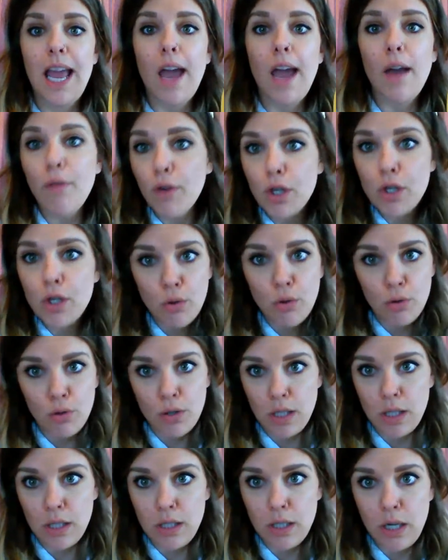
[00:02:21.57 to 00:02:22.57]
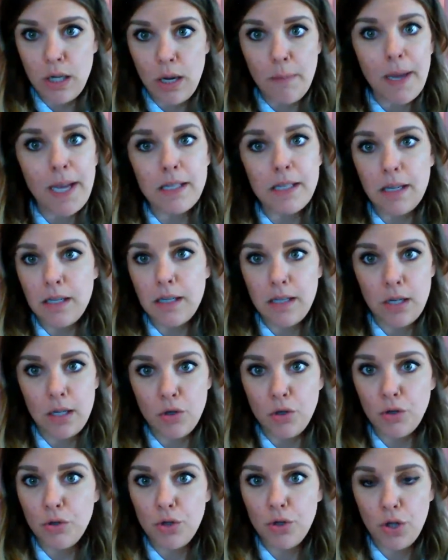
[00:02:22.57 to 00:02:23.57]
Every solar system has an
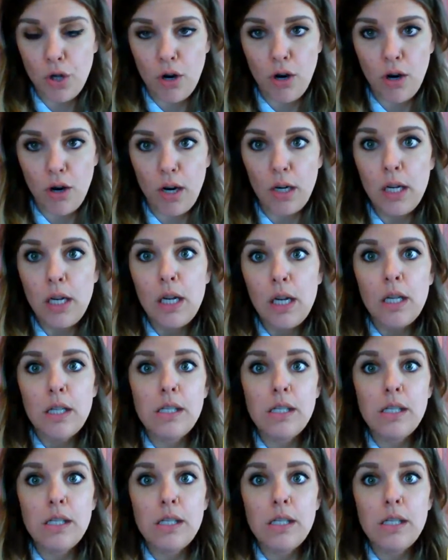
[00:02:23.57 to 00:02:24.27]
essential star.